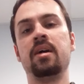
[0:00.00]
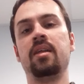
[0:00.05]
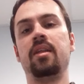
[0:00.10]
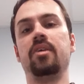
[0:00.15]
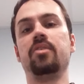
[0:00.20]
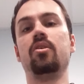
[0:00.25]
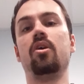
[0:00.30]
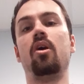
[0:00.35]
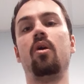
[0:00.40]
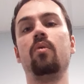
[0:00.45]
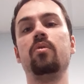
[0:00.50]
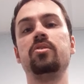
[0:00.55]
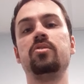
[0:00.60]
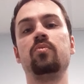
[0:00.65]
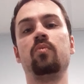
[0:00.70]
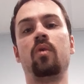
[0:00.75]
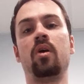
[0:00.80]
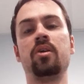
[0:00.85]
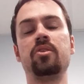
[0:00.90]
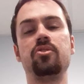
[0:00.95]
Now you always
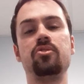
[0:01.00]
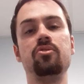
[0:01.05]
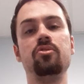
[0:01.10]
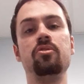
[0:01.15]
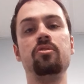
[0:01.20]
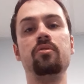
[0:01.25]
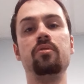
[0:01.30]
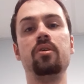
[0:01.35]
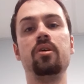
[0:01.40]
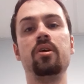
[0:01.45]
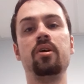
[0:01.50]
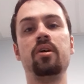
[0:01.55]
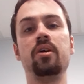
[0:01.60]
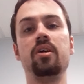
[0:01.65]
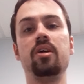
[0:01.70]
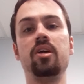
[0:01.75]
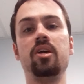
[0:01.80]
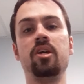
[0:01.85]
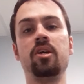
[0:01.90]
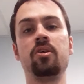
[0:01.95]
want to
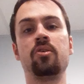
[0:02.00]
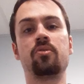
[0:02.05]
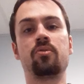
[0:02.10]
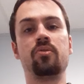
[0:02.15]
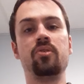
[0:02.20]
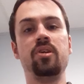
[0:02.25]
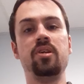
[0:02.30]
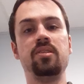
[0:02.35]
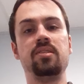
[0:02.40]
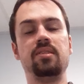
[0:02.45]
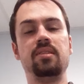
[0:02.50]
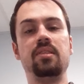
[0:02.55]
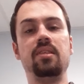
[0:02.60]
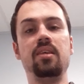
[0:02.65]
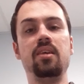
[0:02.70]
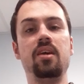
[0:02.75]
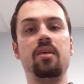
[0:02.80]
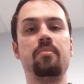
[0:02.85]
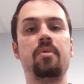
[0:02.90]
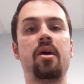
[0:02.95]
increase
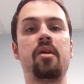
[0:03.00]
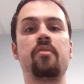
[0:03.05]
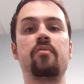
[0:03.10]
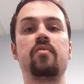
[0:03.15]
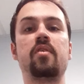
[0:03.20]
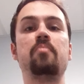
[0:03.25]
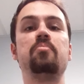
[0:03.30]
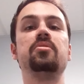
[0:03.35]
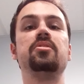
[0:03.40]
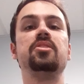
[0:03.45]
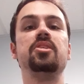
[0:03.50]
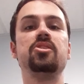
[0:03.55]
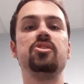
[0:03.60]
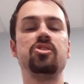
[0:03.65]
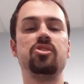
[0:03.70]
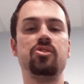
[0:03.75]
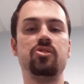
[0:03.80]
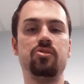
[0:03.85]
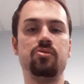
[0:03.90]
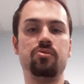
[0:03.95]
the amount of
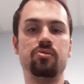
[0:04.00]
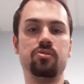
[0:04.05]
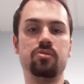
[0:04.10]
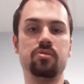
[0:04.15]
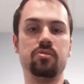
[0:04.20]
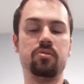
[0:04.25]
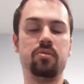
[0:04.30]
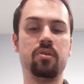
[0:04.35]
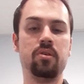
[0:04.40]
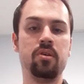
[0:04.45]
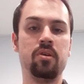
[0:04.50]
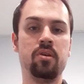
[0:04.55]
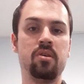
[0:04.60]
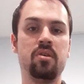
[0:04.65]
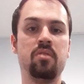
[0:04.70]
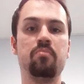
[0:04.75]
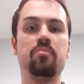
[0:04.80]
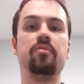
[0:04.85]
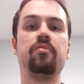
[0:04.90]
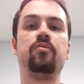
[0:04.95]
repetitions you do
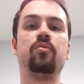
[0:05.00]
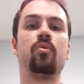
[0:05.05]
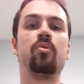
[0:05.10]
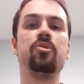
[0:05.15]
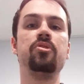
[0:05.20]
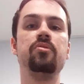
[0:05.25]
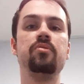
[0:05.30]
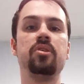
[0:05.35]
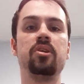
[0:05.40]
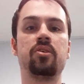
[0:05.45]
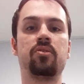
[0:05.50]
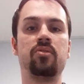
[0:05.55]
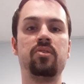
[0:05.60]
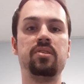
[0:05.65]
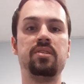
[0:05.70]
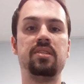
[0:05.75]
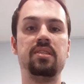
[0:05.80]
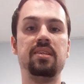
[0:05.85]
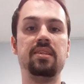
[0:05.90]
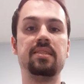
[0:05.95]
before you
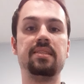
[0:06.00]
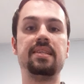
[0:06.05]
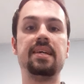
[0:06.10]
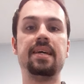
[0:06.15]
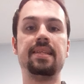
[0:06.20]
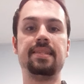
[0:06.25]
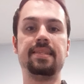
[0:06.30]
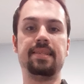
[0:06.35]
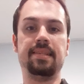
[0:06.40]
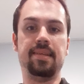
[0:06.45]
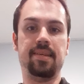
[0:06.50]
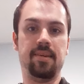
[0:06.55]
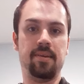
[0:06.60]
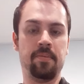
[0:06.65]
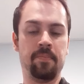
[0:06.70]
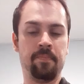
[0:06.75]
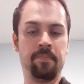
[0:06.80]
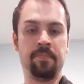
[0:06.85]
increase the intensity.